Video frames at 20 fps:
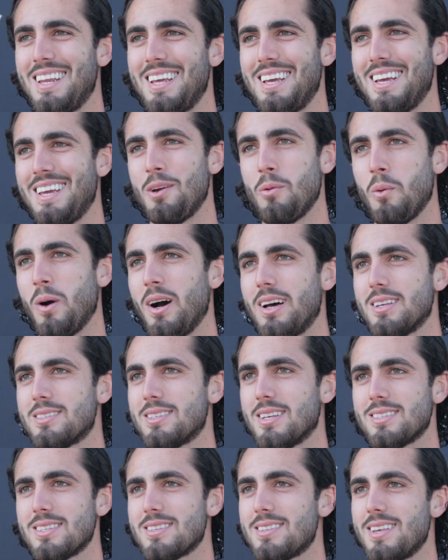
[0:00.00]
it was,
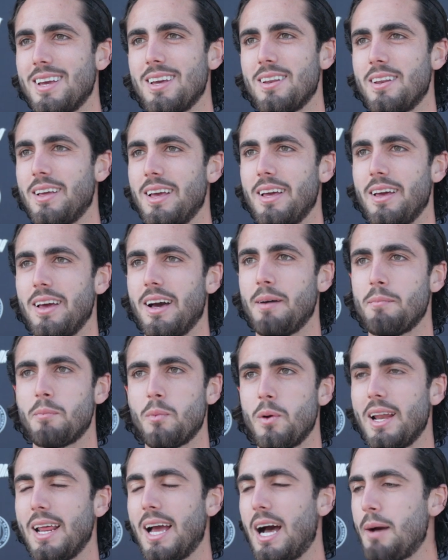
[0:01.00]
as I said, I'm
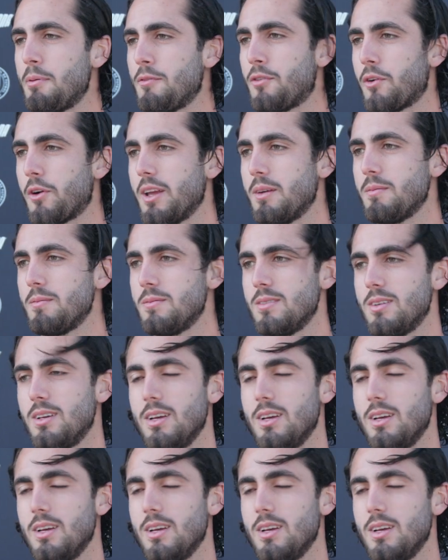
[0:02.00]
really happy for him.